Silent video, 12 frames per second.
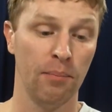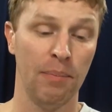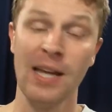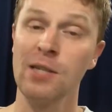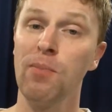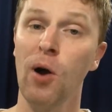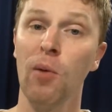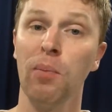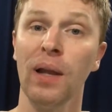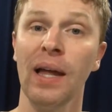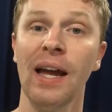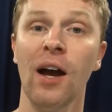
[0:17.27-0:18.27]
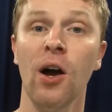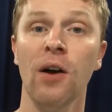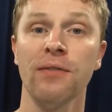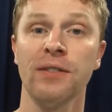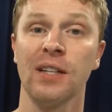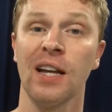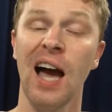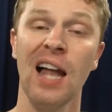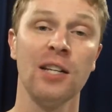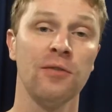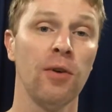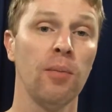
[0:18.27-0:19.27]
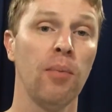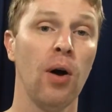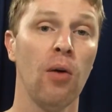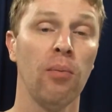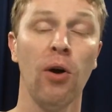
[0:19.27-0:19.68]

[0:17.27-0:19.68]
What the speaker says: baseball playoffs, college football,